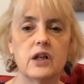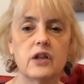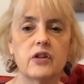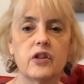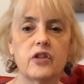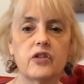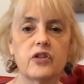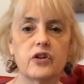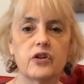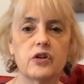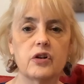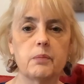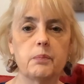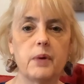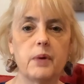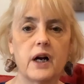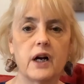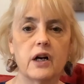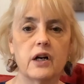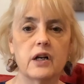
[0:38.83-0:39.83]
The third
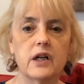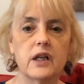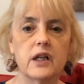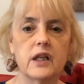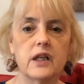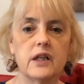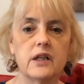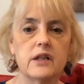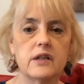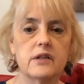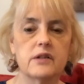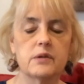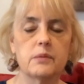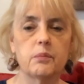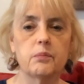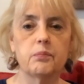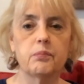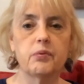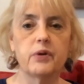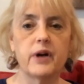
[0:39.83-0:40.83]
part is
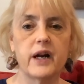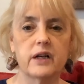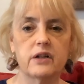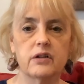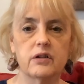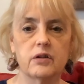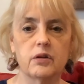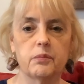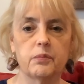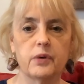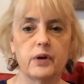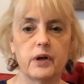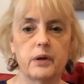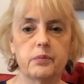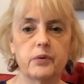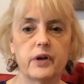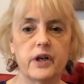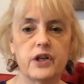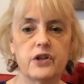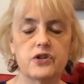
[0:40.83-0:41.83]
practical
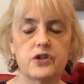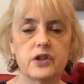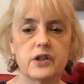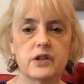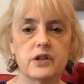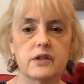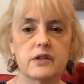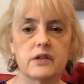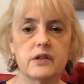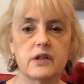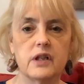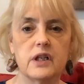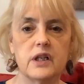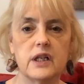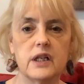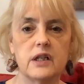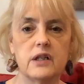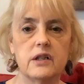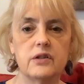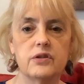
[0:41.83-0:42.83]
preparations, the
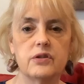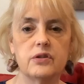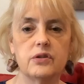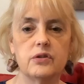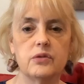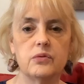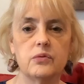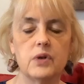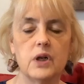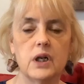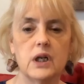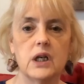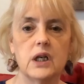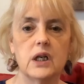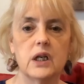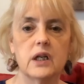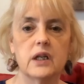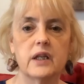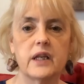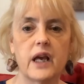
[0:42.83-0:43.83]
need to
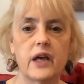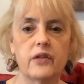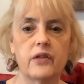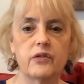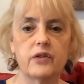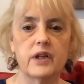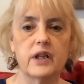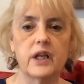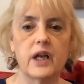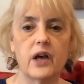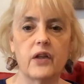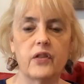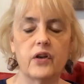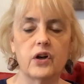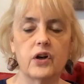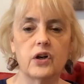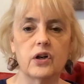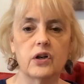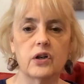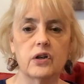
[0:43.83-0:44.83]
gather
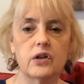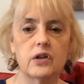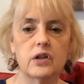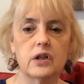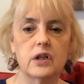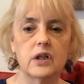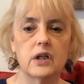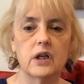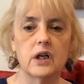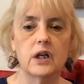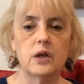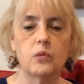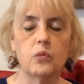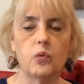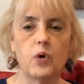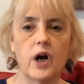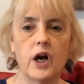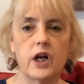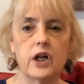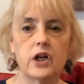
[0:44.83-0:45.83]
together
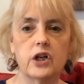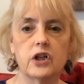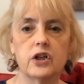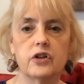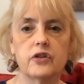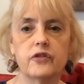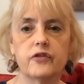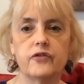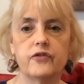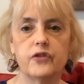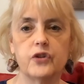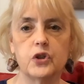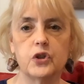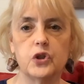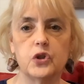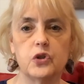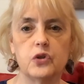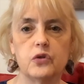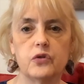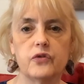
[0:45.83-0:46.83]
water,
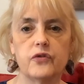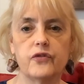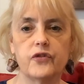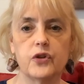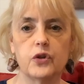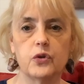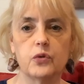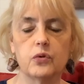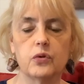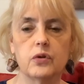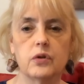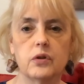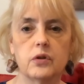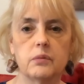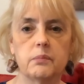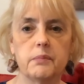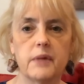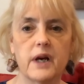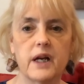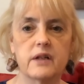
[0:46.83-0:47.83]
food, fuel,
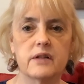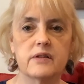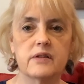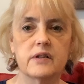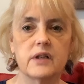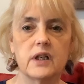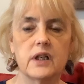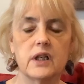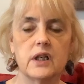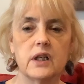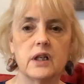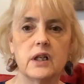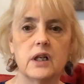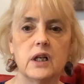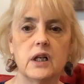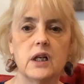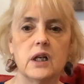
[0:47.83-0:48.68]
medicine,